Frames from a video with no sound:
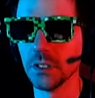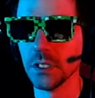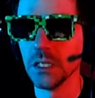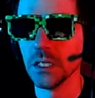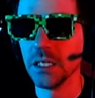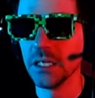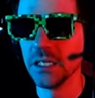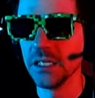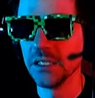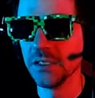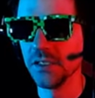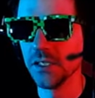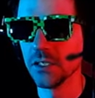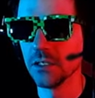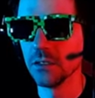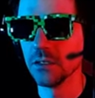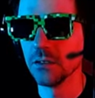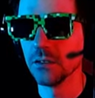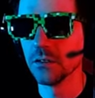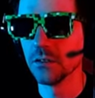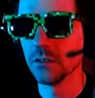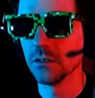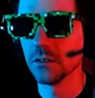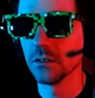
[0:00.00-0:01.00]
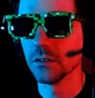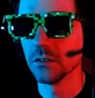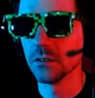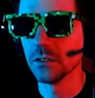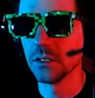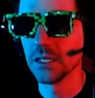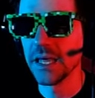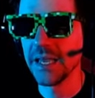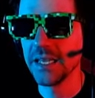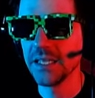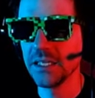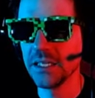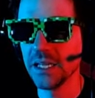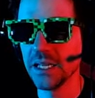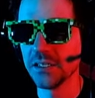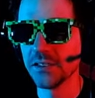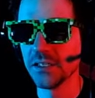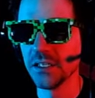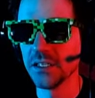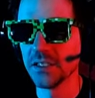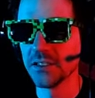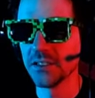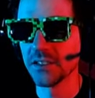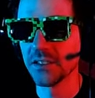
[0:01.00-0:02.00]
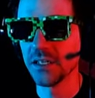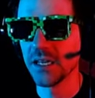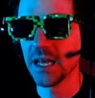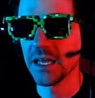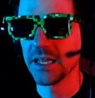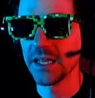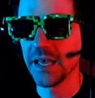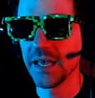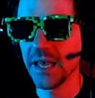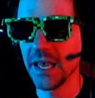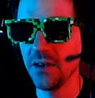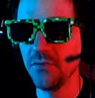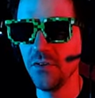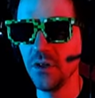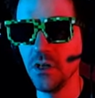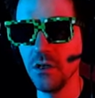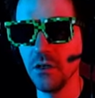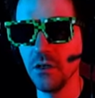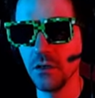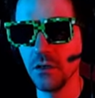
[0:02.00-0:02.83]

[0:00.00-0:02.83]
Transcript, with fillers: Is it light as in it's not heavy?